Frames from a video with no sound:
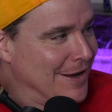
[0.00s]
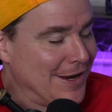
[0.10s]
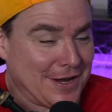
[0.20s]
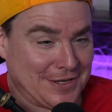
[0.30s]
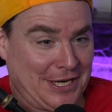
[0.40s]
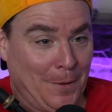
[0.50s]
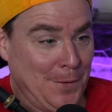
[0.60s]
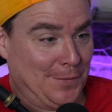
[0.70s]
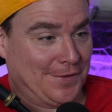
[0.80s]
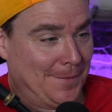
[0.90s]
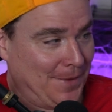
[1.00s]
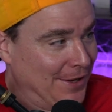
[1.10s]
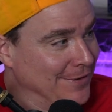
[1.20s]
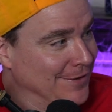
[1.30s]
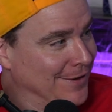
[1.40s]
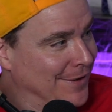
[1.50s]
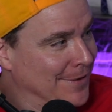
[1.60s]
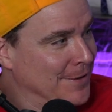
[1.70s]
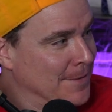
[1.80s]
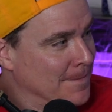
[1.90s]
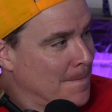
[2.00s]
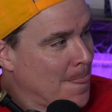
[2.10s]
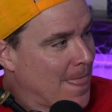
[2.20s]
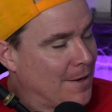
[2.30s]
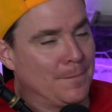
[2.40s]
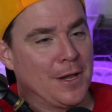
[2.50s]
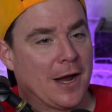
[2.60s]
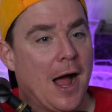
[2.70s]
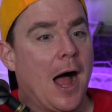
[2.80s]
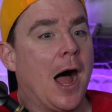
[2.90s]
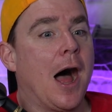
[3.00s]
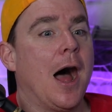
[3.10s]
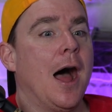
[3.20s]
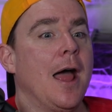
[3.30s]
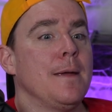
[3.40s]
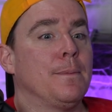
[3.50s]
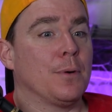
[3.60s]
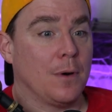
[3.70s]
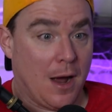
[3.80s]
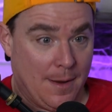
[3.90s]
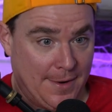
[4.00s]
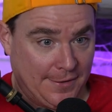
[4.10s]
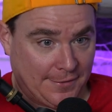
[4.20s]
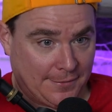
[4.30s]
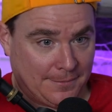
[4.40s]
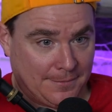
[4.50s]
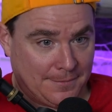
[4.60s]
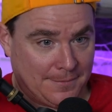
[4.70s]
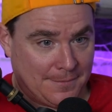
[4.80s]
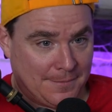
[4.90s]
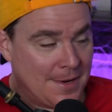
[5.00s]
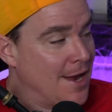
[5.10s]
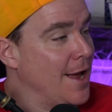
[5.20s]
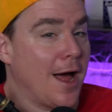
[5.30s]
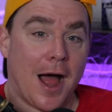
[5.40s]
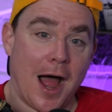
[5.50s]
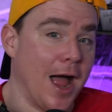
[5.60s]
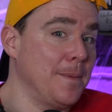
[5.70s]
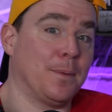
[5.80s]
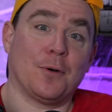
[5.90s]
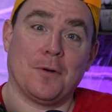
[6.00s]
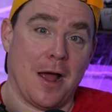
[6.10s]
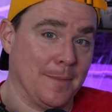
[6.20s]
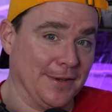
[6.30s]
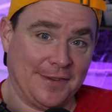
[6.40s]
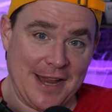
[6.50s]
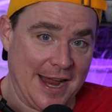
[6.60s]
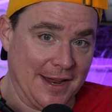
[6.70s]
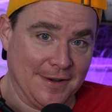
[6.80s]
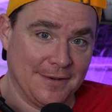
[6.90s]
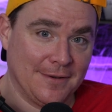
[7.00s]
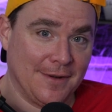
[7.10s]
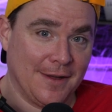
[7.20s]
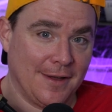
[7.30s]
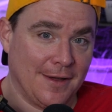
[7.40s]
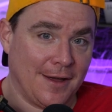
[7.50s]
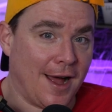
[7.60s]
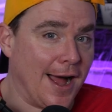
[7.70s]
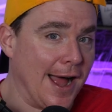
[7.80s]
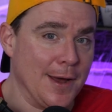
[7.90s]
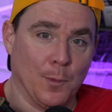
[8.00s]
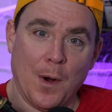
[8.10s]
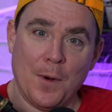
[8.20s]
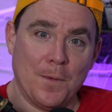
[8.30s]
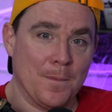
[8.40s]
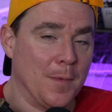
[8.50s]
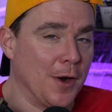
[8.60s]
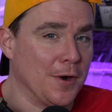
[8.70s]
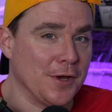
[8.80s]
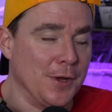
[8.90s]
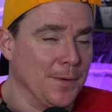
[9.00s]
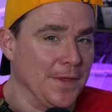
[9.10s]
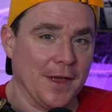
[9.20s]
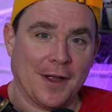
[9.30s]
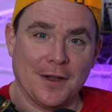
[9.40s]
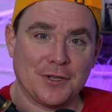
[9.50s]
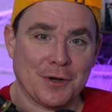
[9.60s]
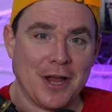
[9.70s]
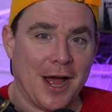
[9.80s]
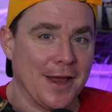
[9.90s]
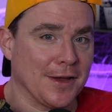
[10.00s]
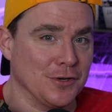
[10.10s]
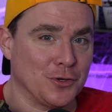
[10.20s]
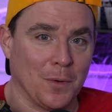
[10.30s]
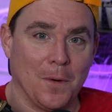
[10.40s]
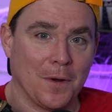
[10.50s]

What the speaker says: He could tell you something. He can be like, I promise, Dan, I won't murder you in the country I control